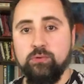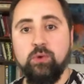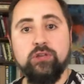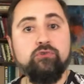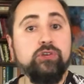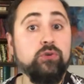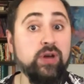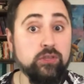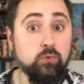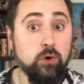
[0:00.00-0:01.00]
at the Wado Ryu
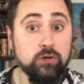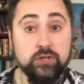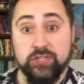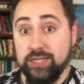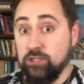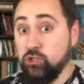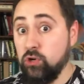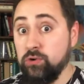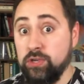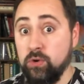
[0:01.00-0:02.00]
headquarters in
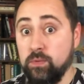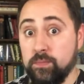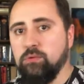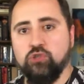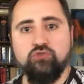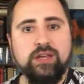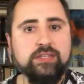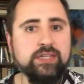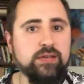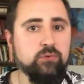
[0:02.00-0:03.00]
Tokyo. He would train
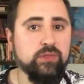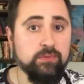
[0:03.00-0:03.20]
together